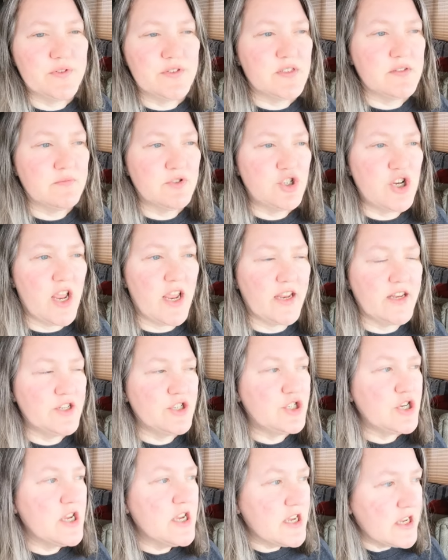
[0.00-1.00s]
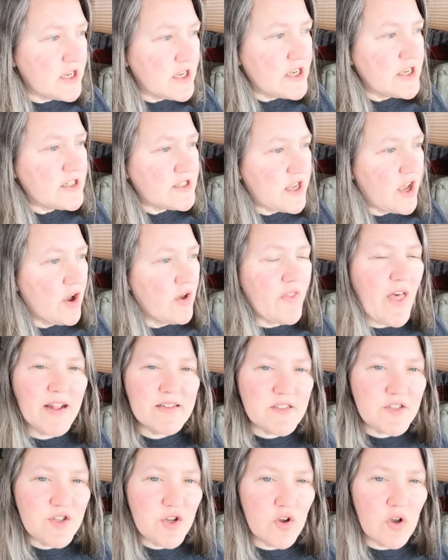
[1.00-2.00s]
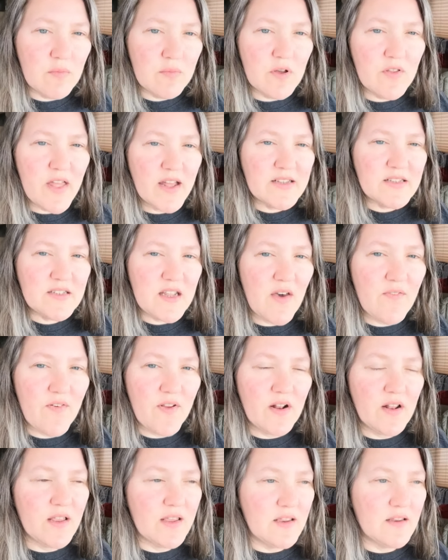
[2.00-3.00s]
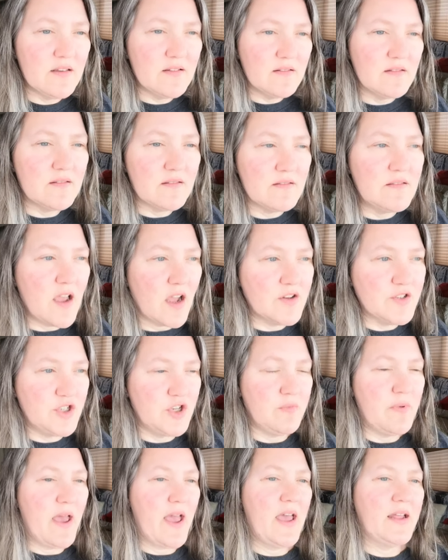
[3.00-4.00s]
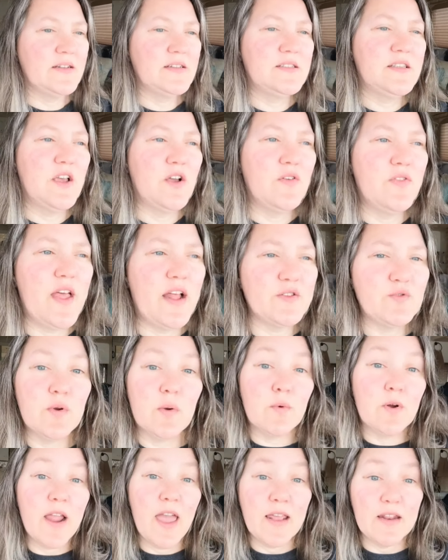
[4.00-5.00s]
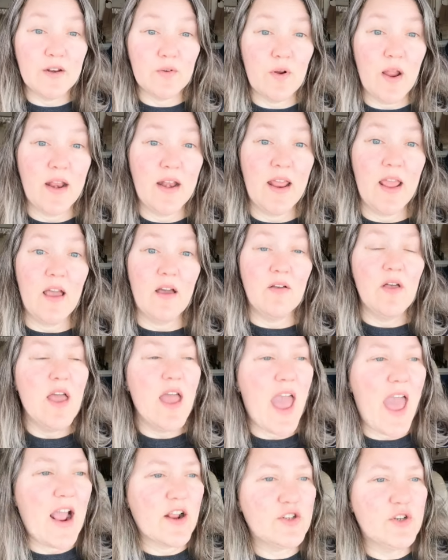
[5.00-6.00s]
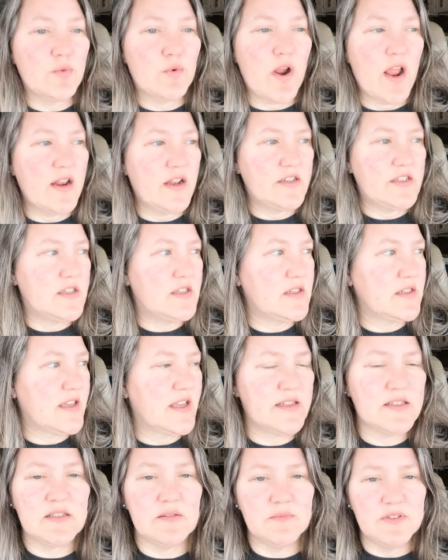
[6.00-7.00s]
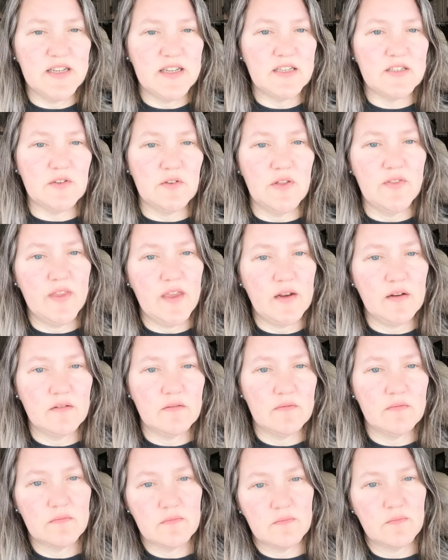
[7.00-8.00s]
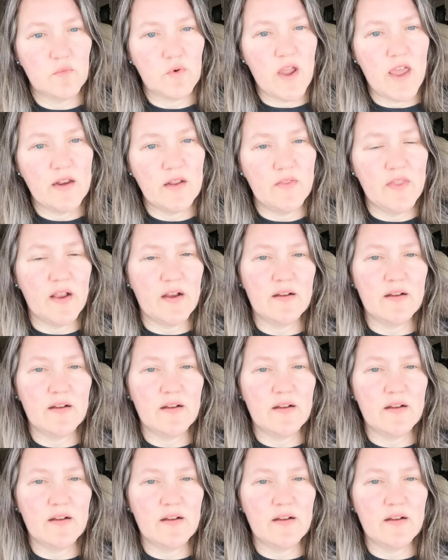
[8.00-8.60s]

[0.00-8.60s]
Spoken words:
and some change. So that's doable. That's definitely not too bad. So that's where we're headed right now. Actually, we're headed to get some diesel and then we're headed